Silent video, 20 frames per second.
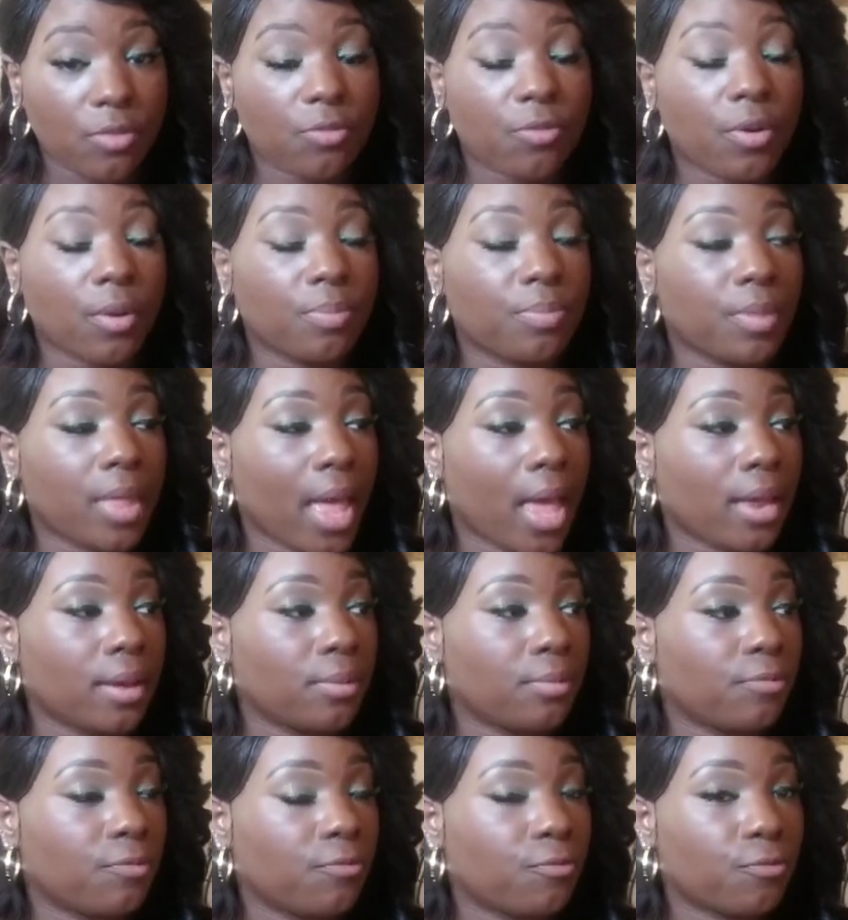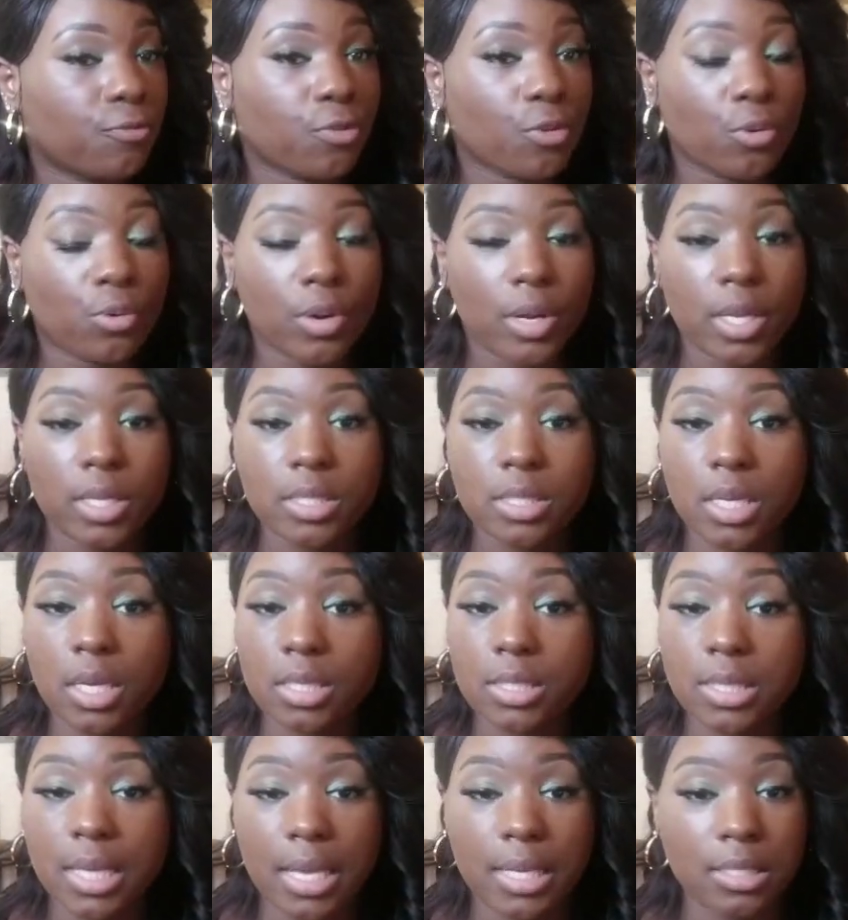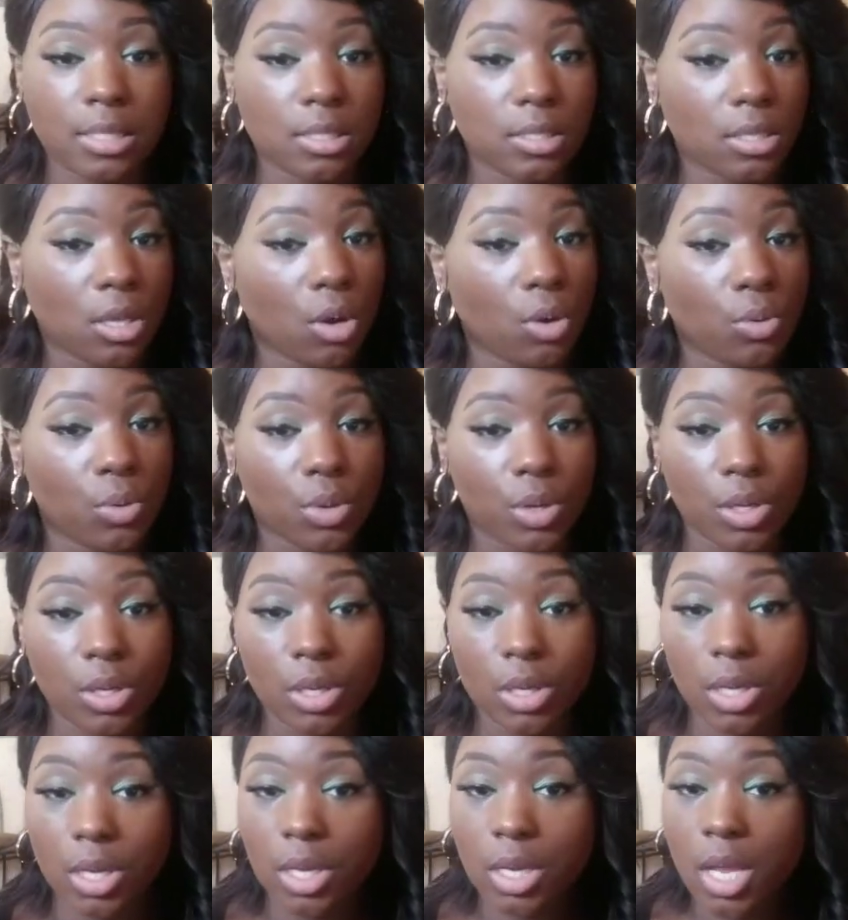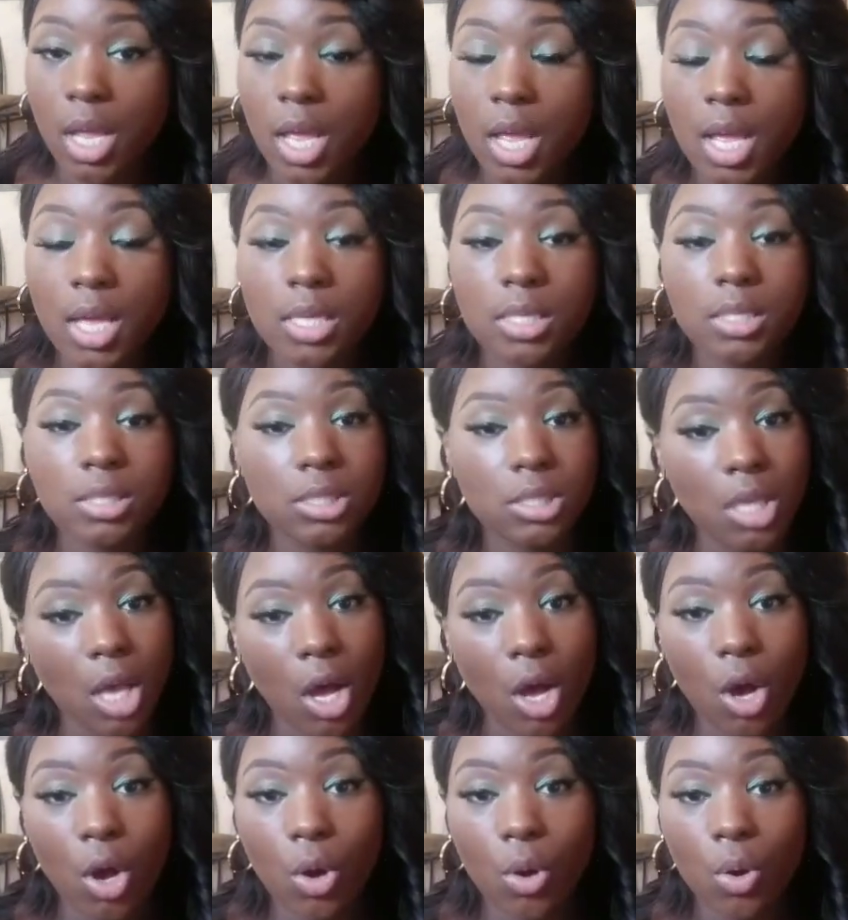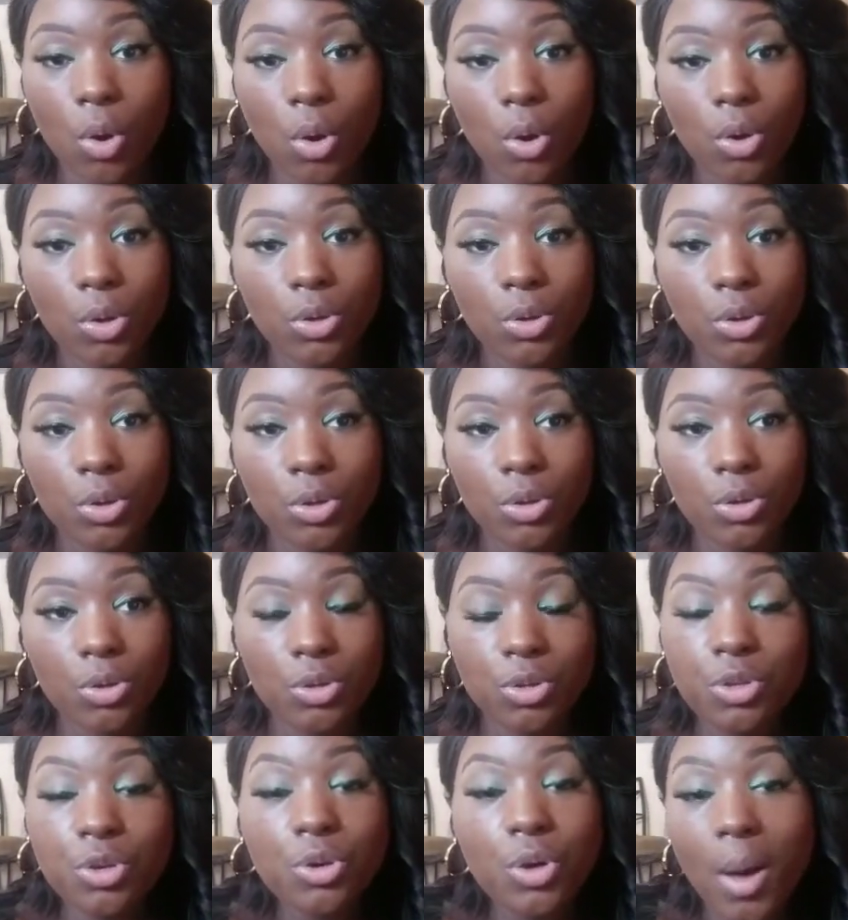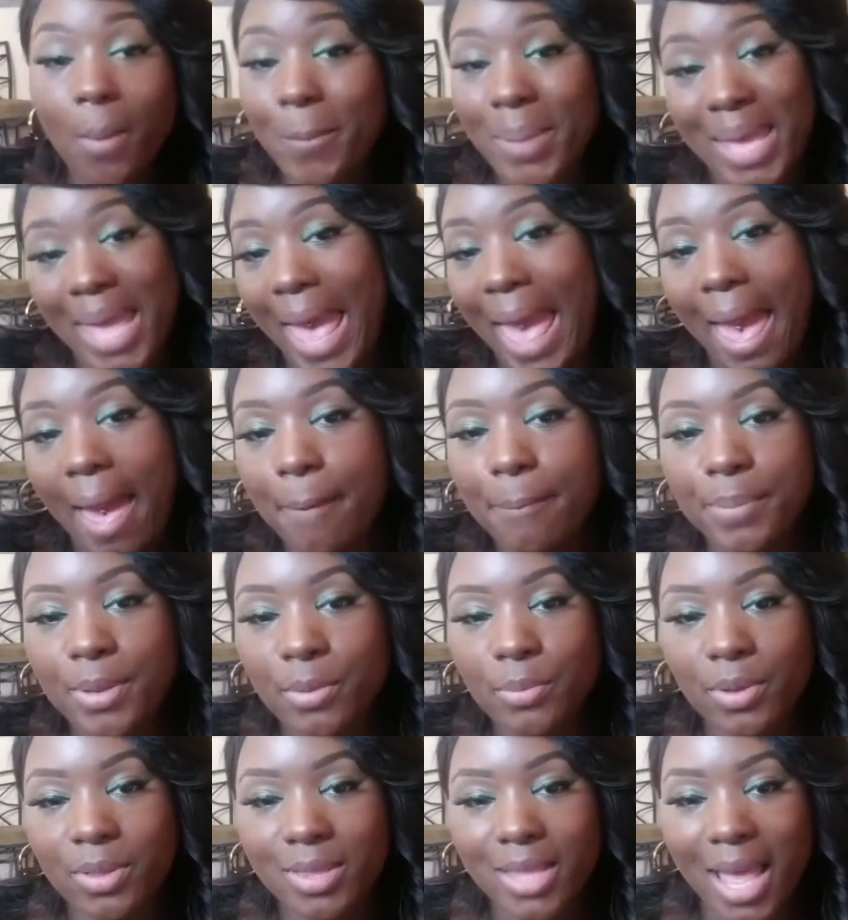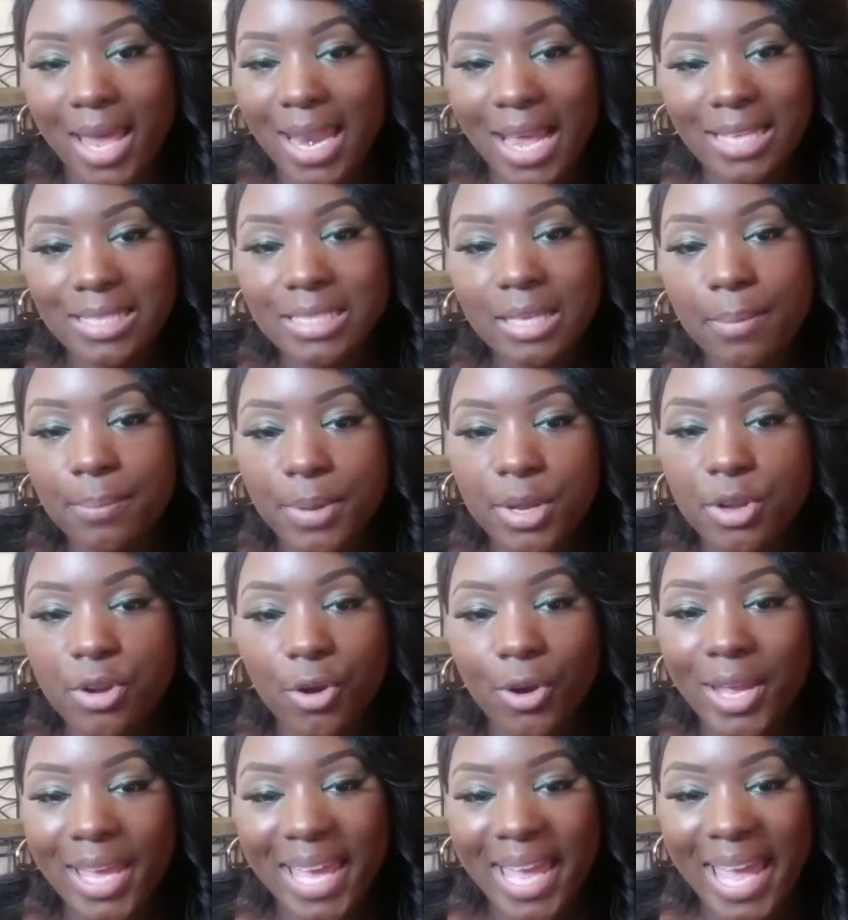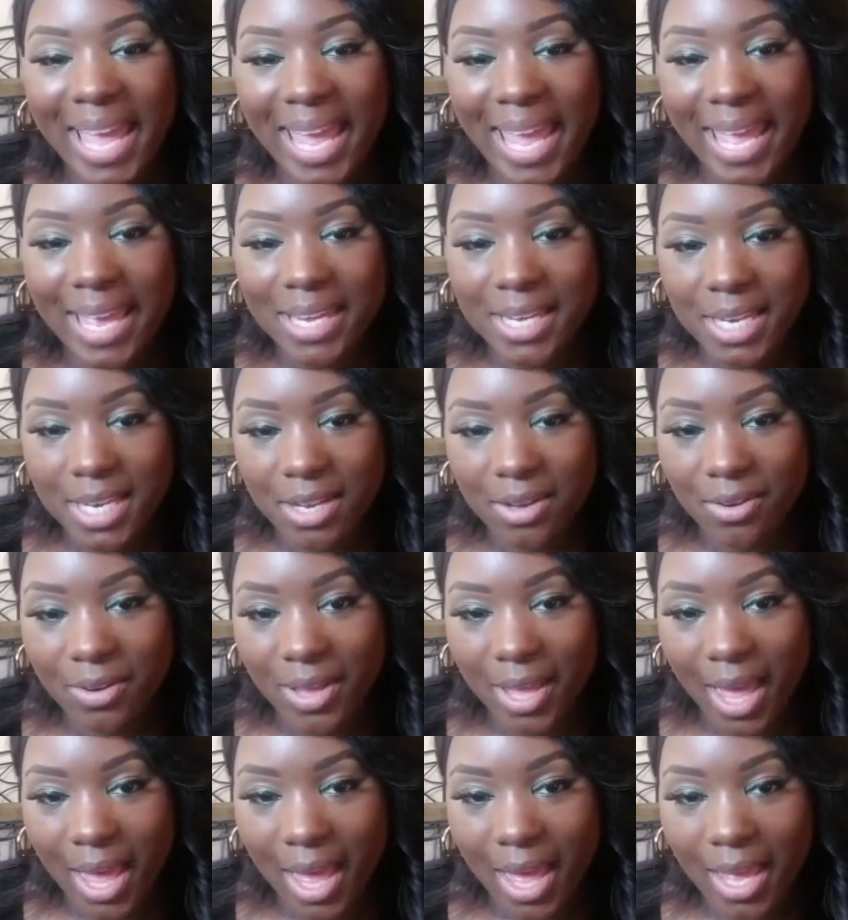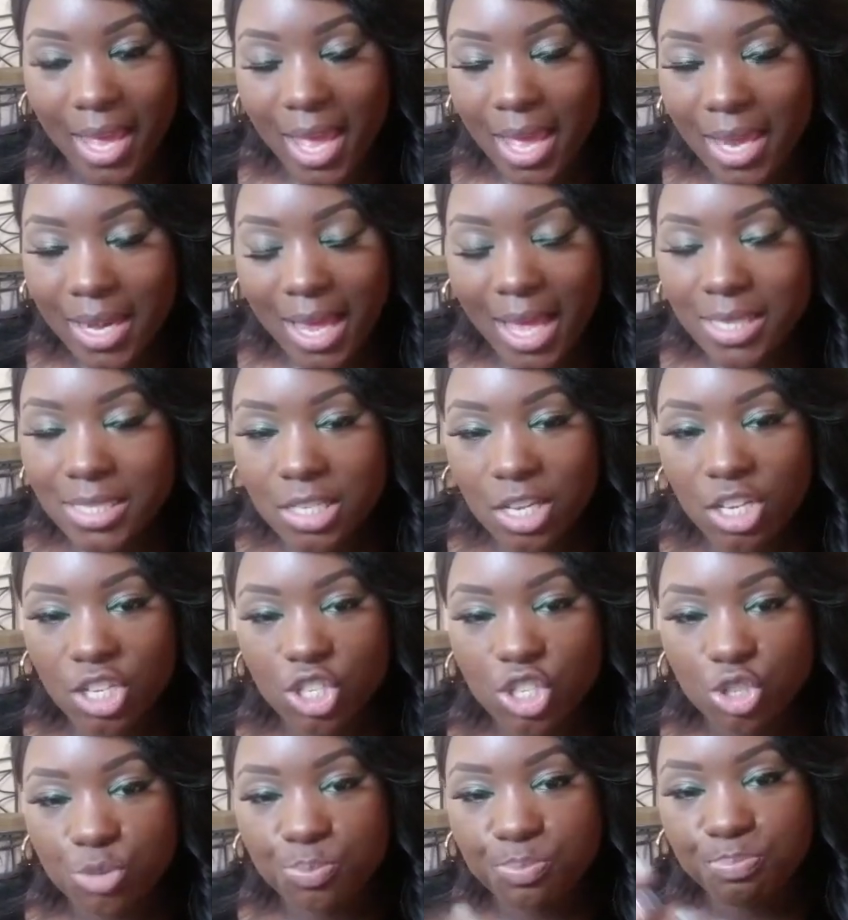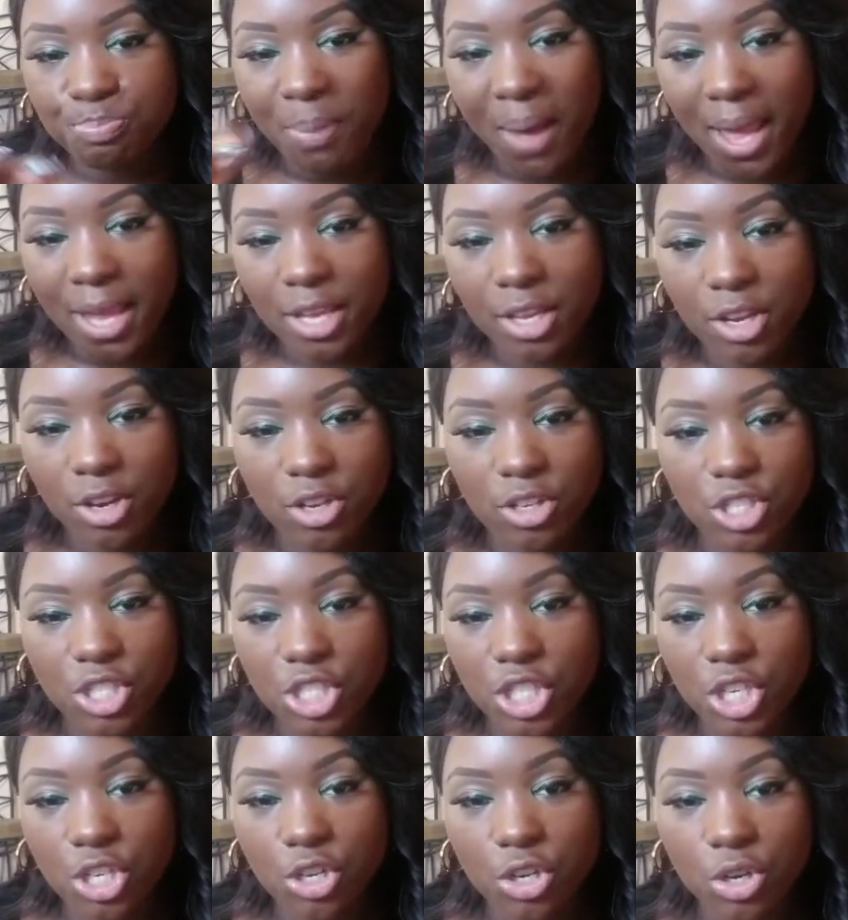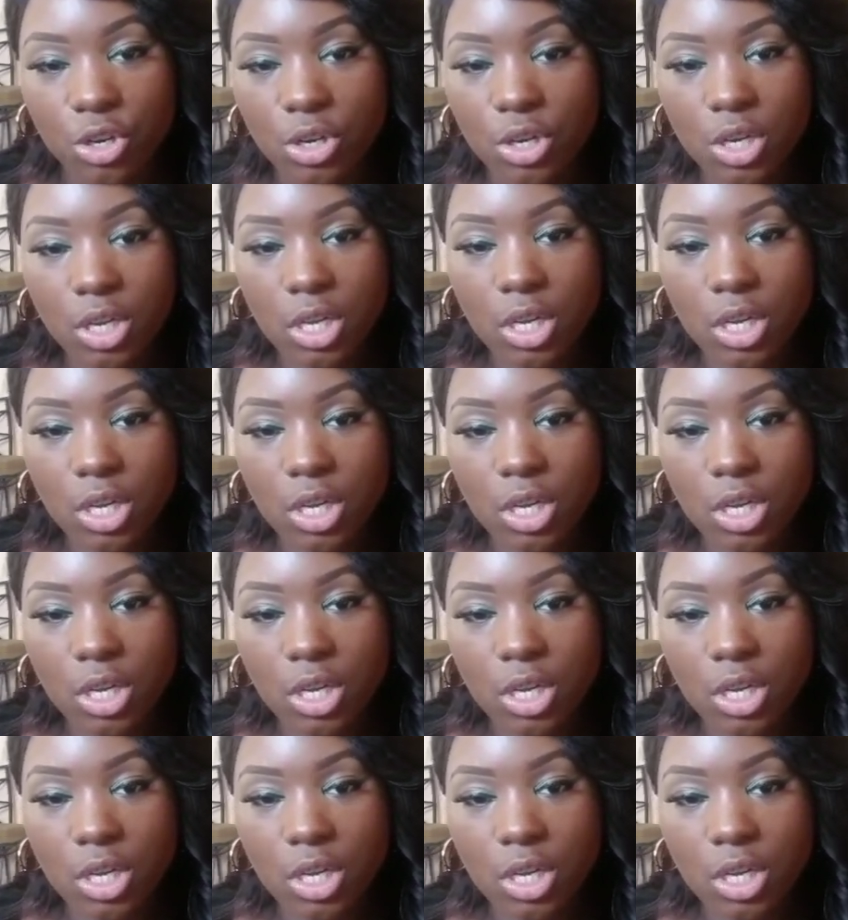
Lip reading: from that fruit is gonna taste so good. So you're gonna be happy with that. That's gonna be your candy, okay? That's gonna spike your sugar